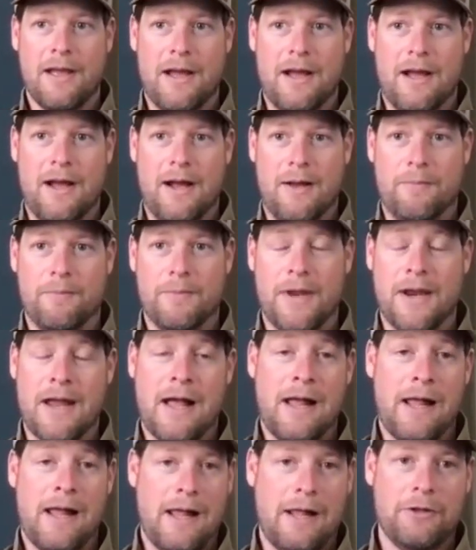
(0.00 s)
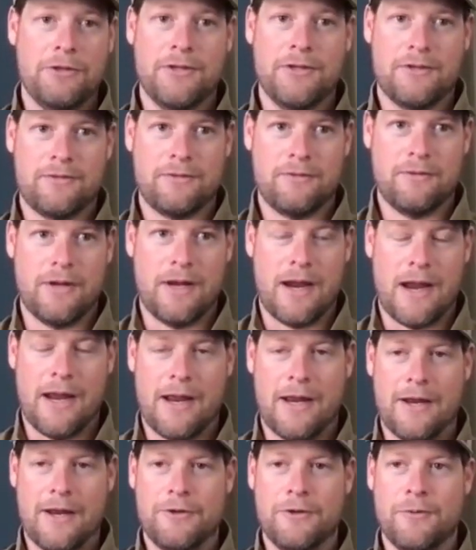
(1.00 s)
And
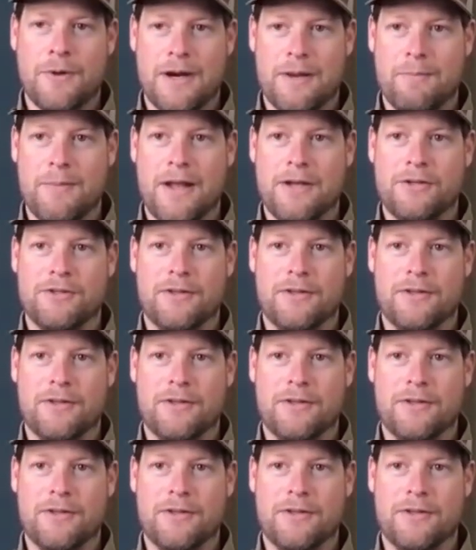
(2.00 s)
I do want to mention